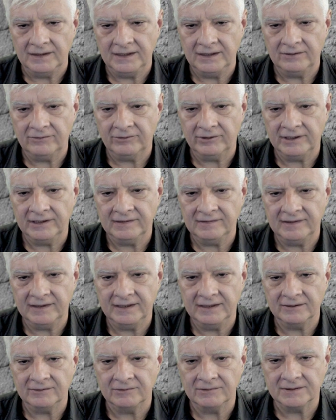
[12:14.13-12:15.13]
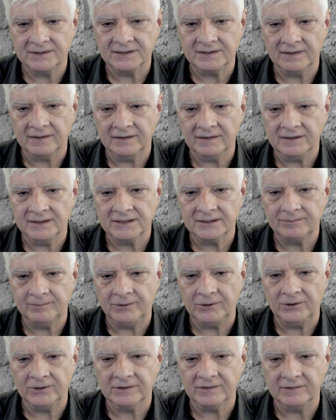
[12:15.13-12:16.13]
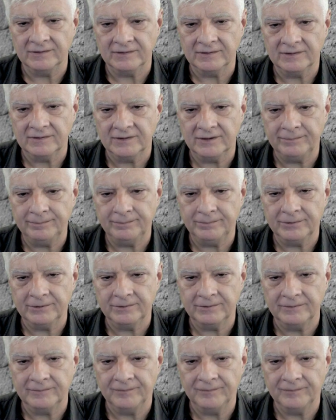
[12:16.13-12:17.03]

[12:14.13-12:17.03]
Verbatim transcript: Neat right angles to this part on top,